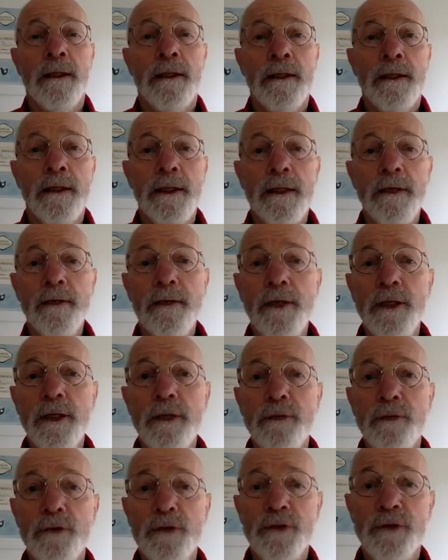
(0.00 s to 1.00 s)
Now think
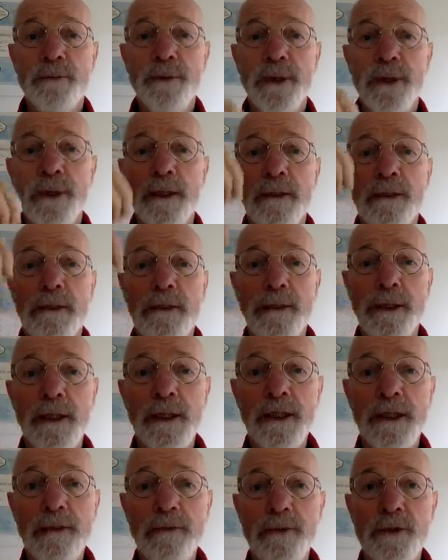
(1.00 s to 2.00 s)
of your spine, the
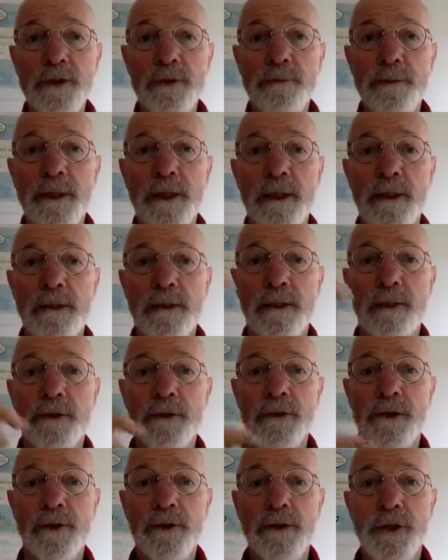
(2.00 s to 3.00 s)
length of your spine. That's
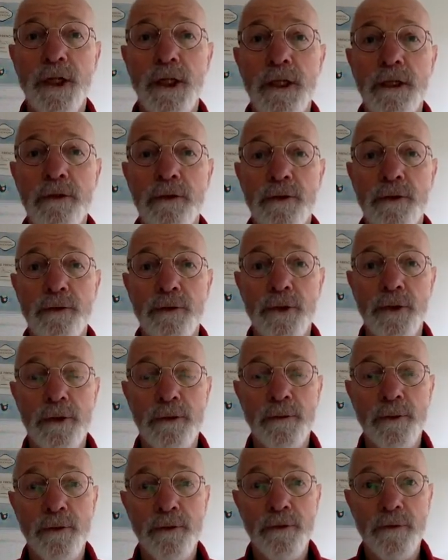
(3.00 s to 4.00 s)
the chain of the
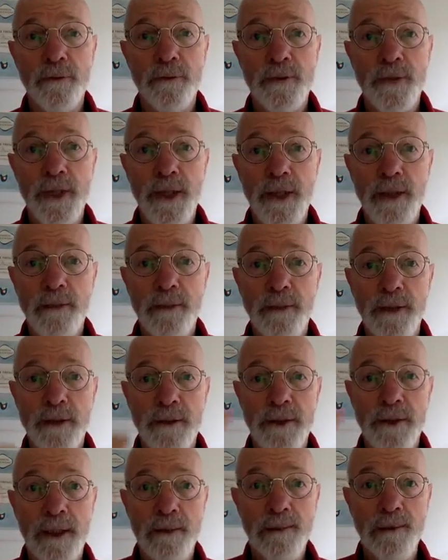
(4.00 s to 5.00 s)
vertebra from
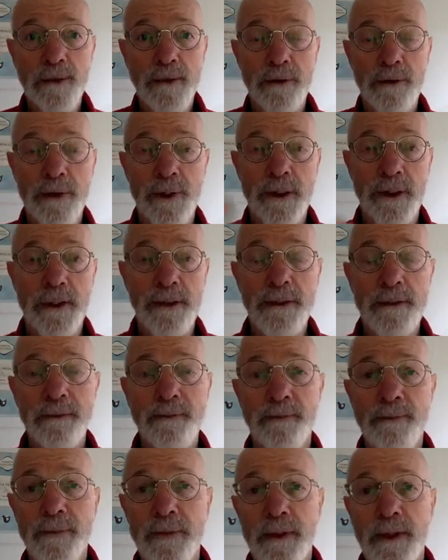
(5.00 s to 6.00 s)
tailbone up to your head.
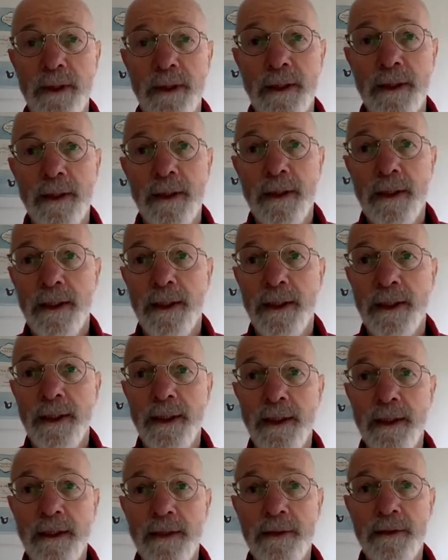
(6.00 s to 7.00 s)

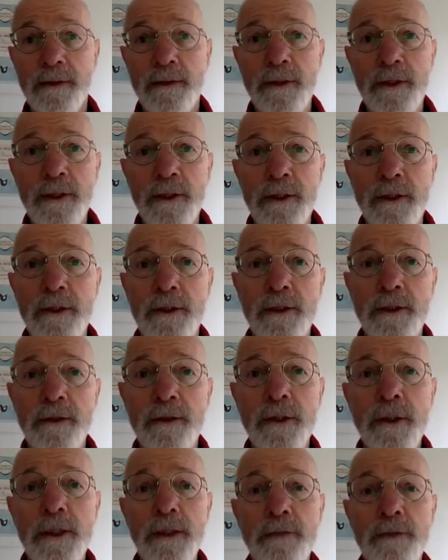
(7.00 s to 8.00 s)
And you can
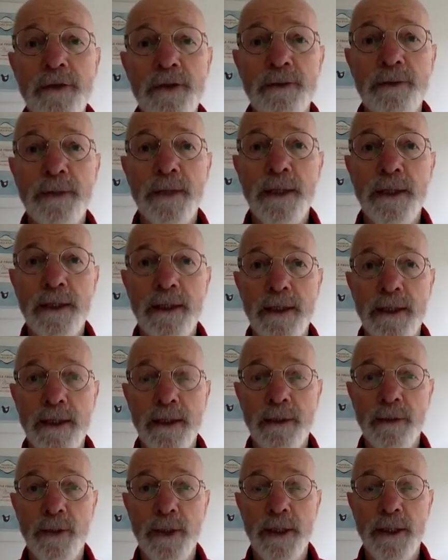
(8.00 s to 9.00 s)
think of your spine in any
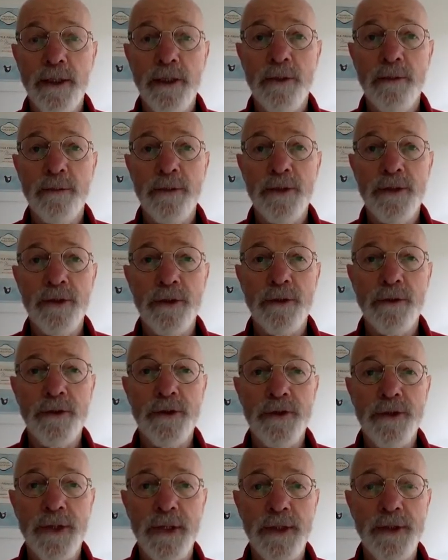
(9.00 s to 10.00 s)
way. You can be sort of
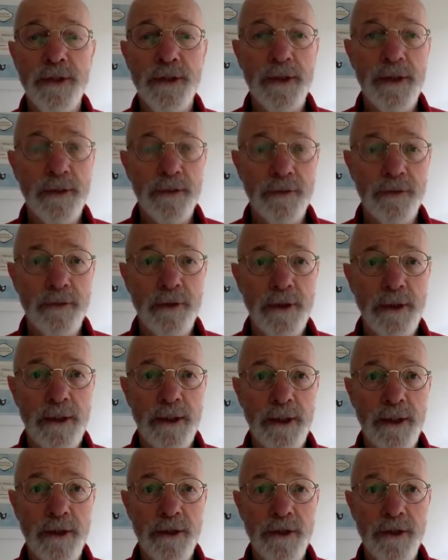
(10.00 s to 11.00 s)
sensing it,
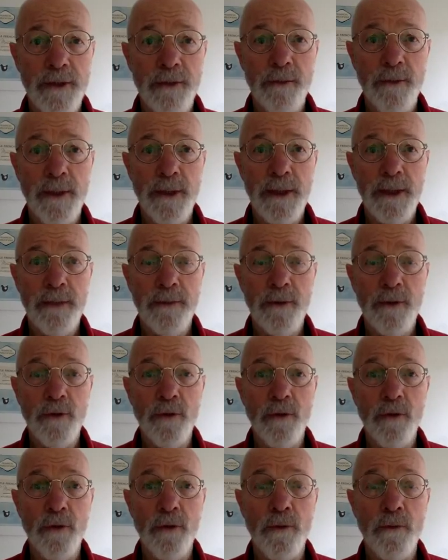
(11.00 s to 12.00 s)
feeling it in some way,
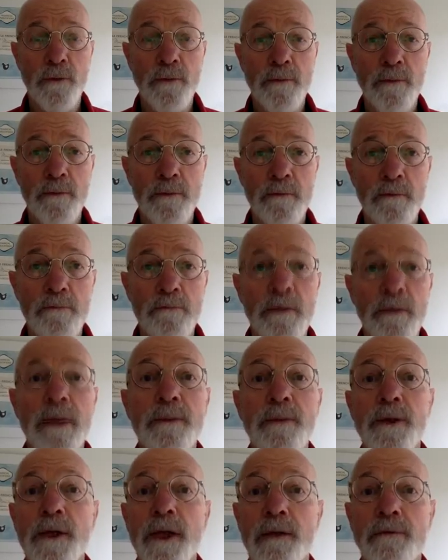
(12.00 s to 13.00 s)
or
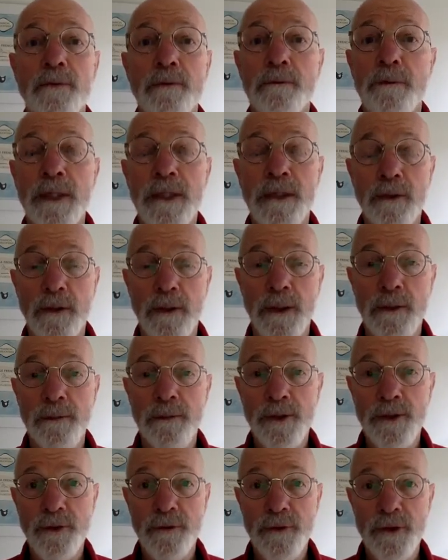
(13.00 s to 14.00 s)
maybe you have a mental
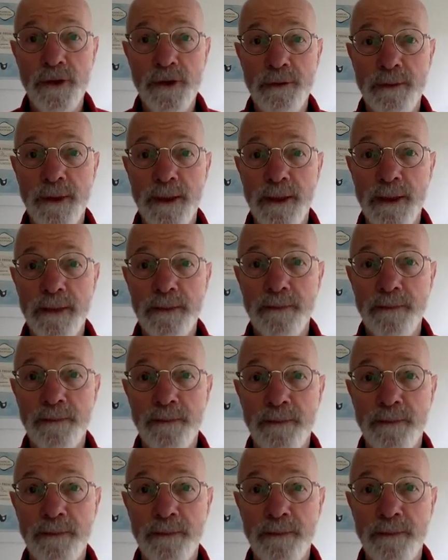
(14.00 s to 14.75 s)
image of the spine.